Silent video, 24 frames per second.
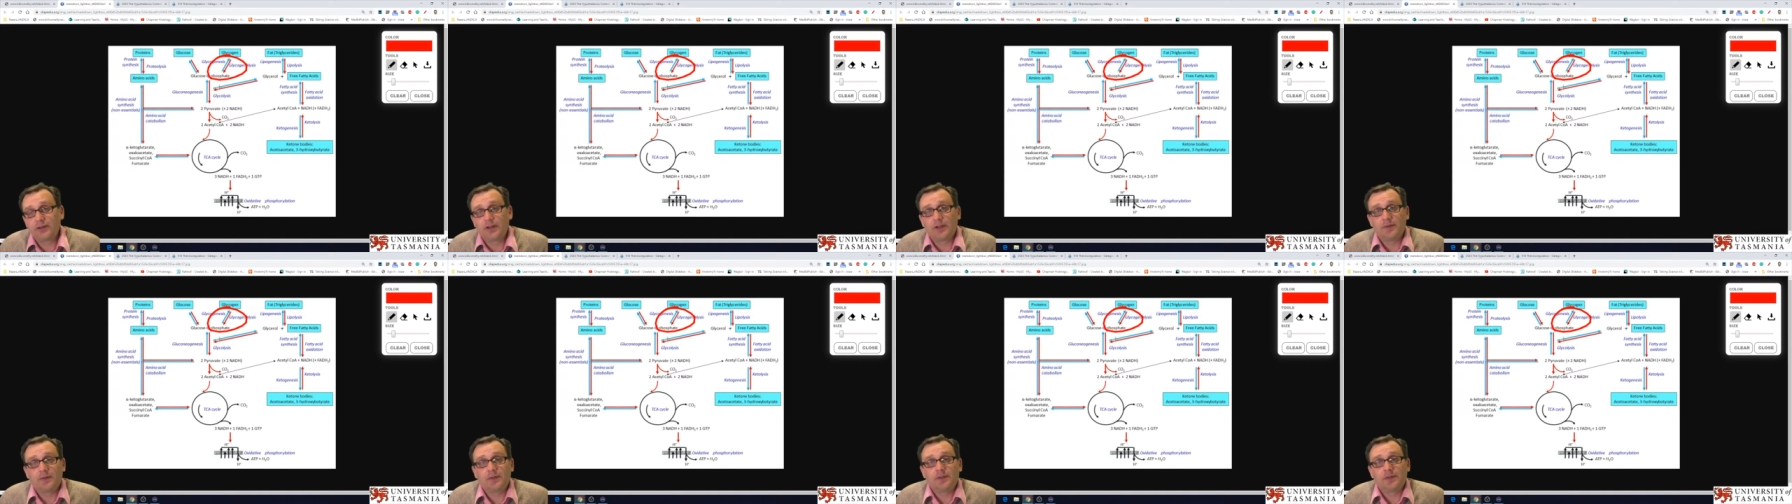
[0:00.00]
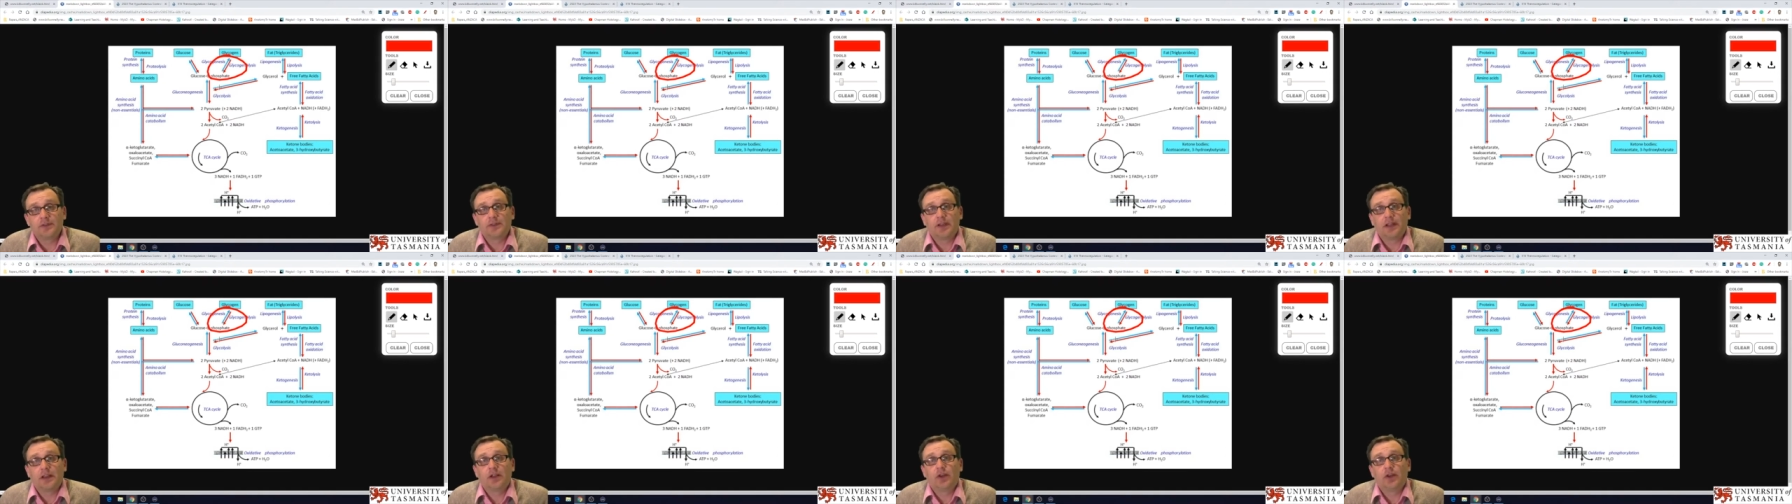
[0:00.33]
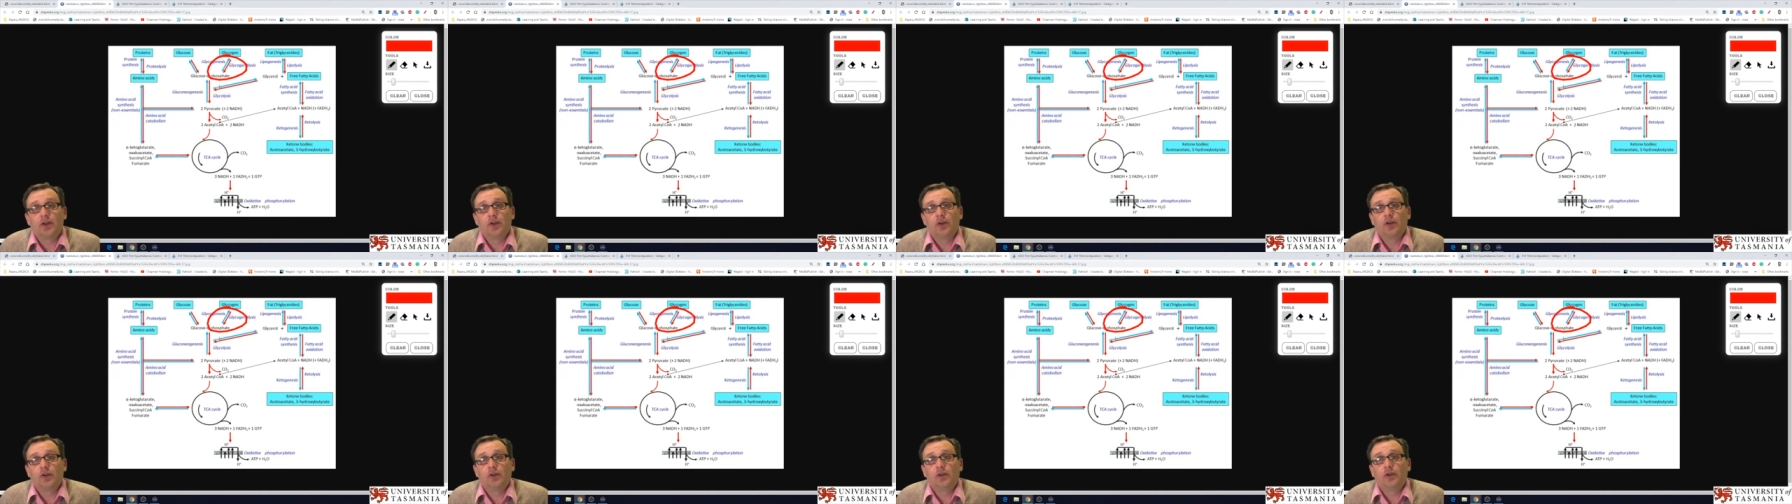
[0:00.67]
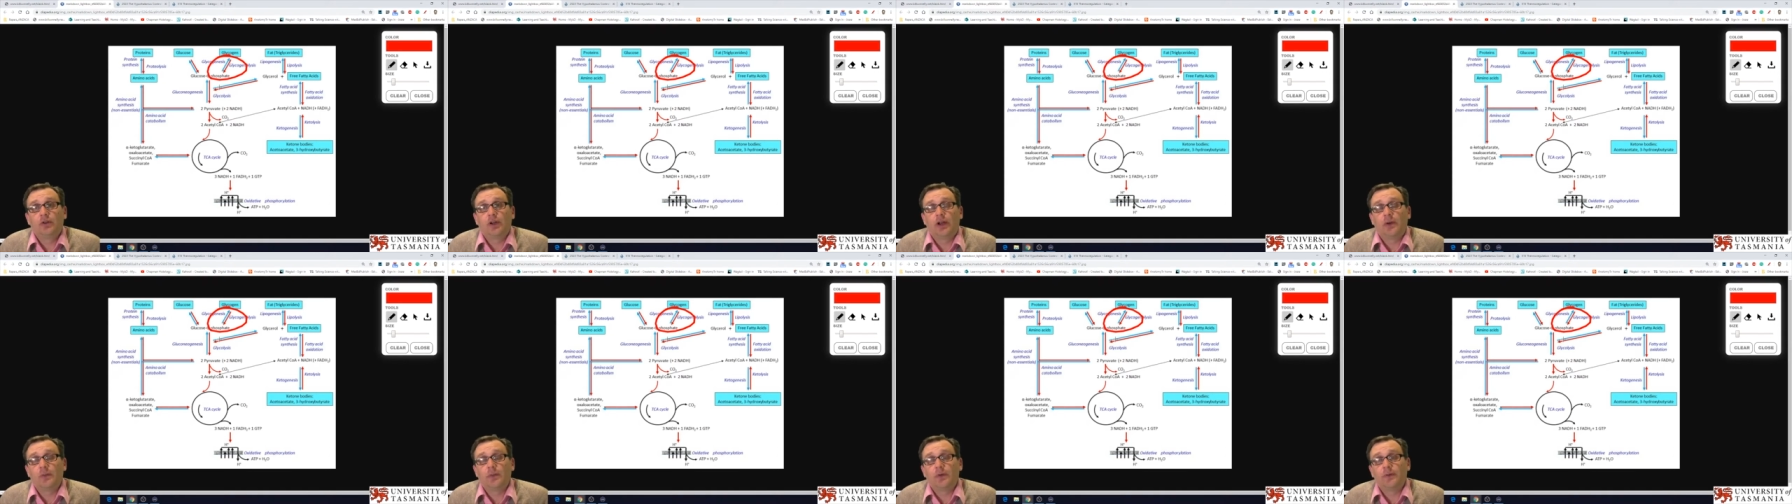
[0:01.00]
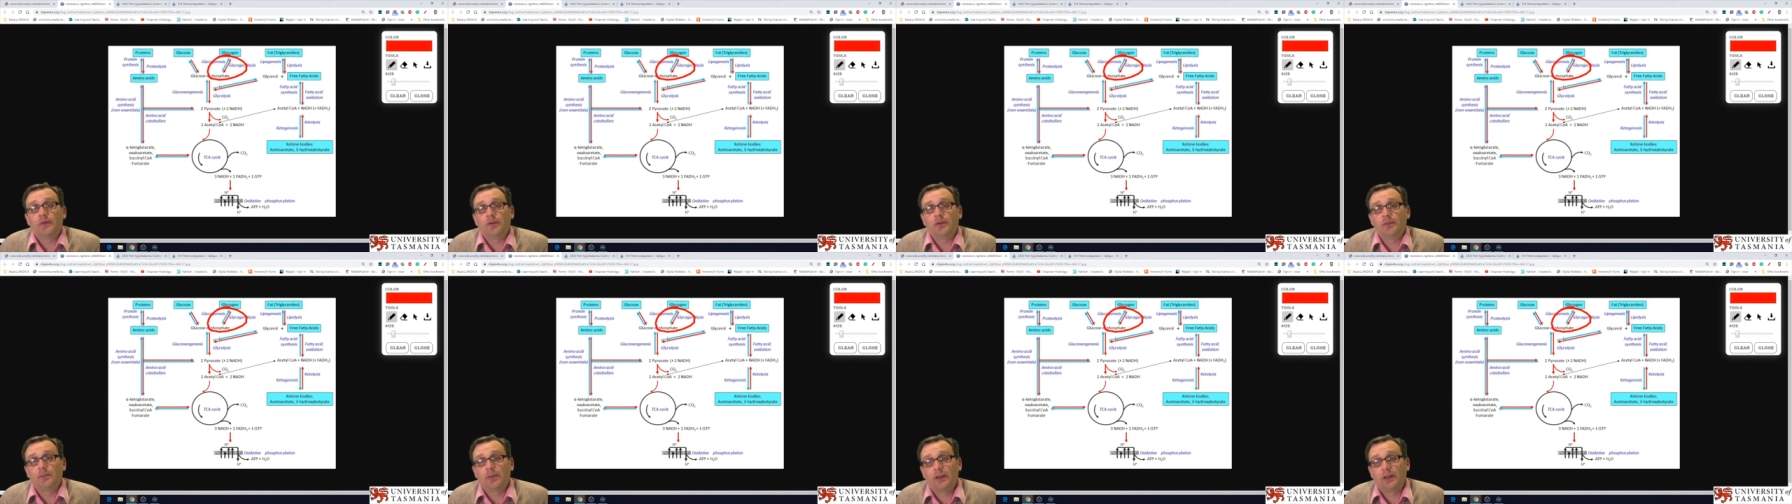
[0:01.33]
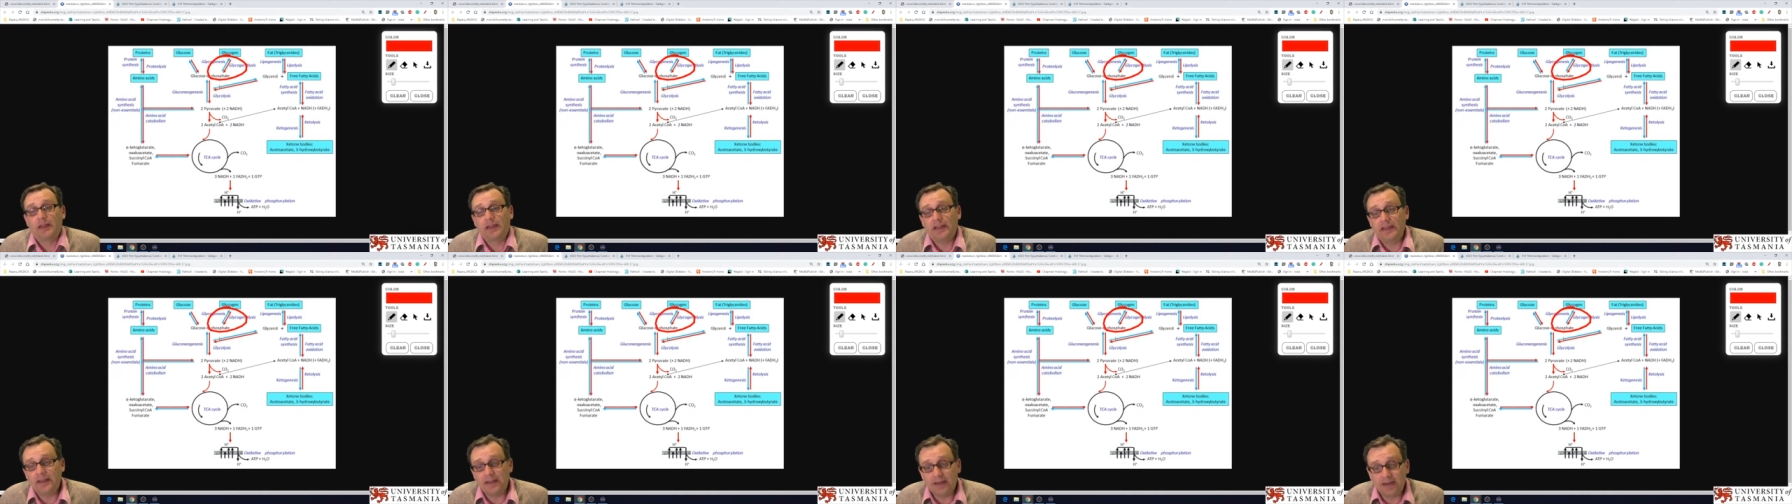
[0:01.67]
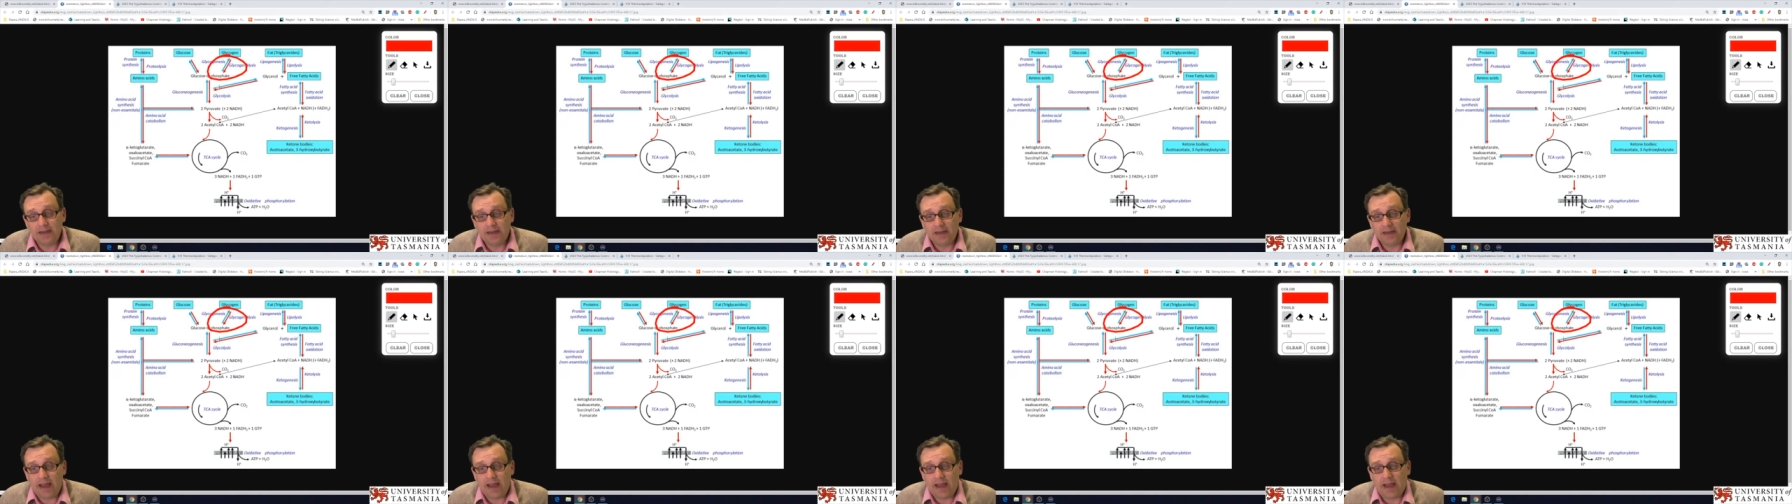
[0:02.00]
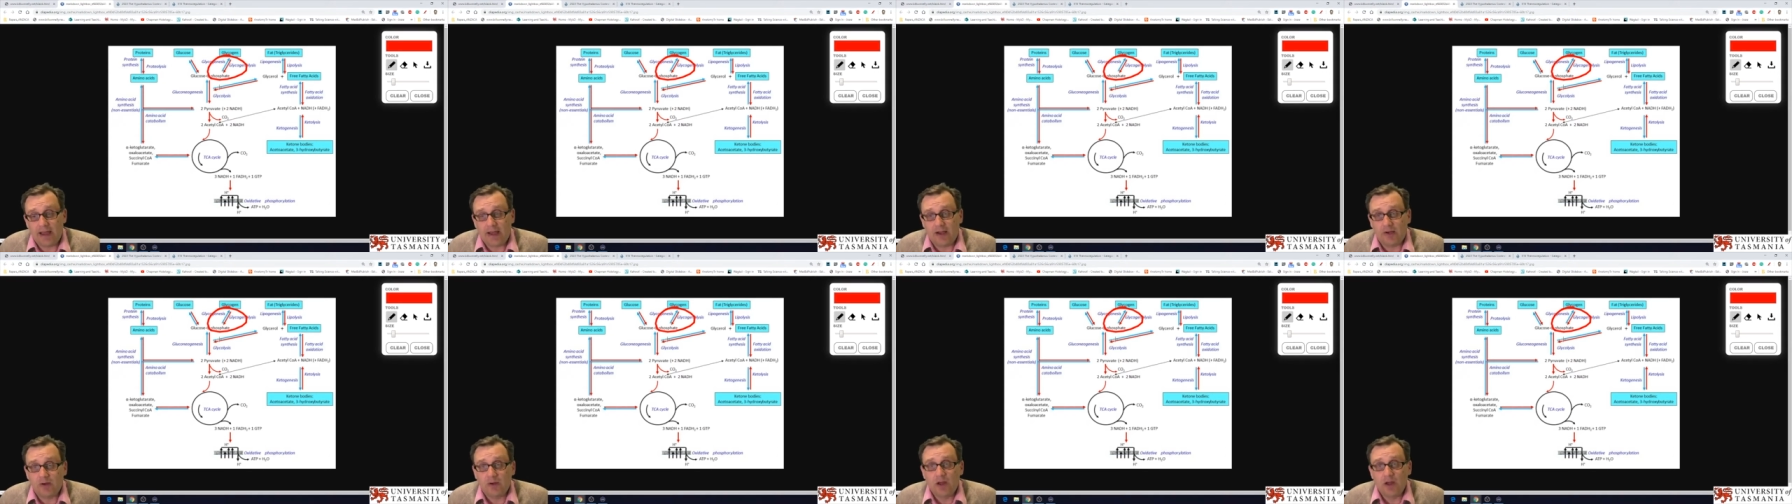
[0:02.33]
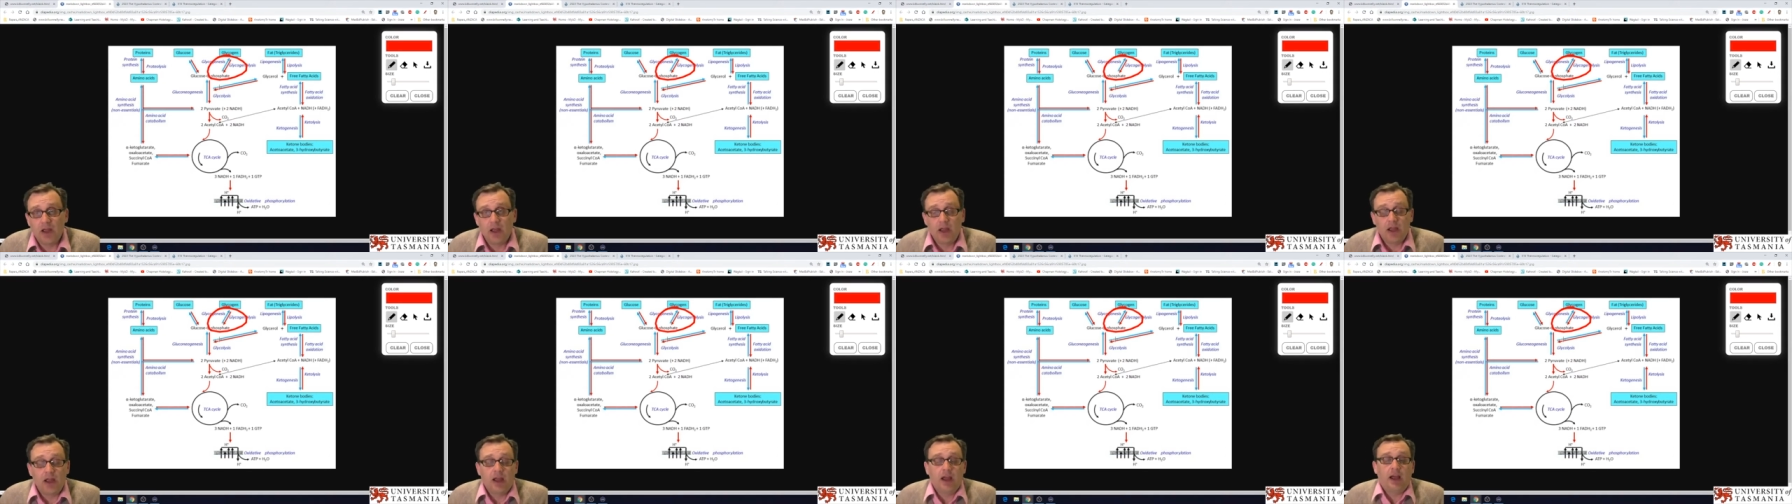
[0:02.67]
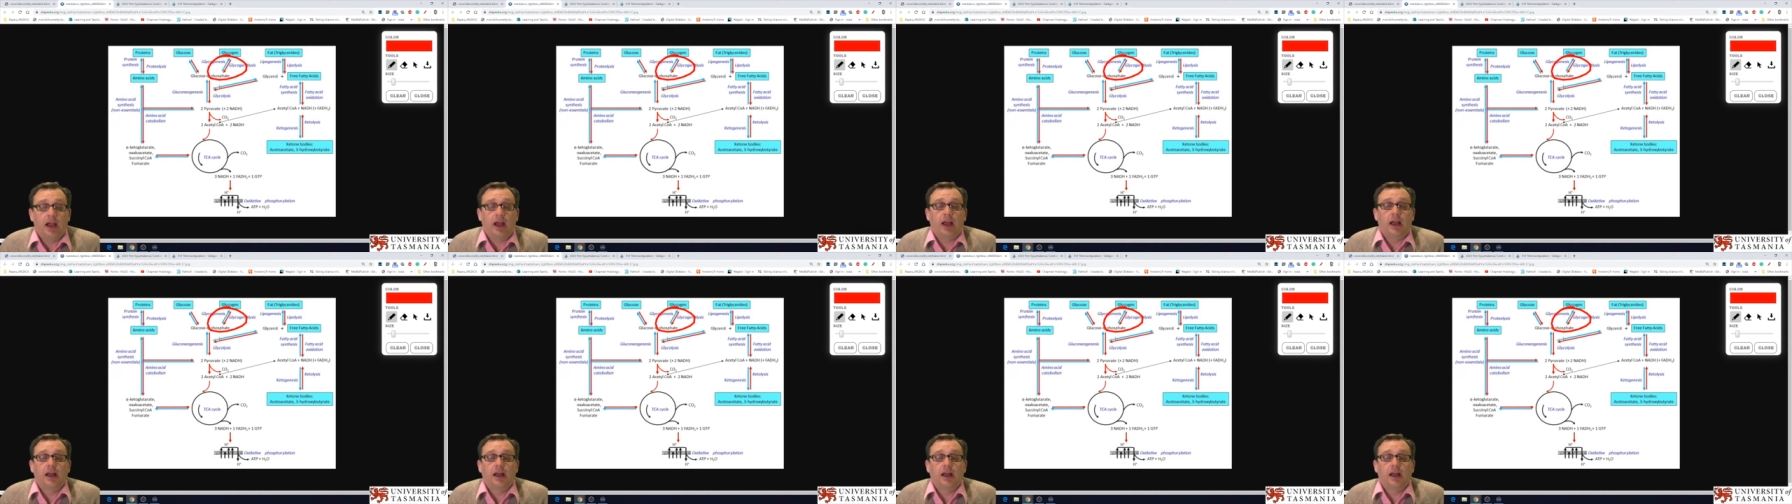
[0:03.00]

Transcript: glucose levels are low and we've depleted our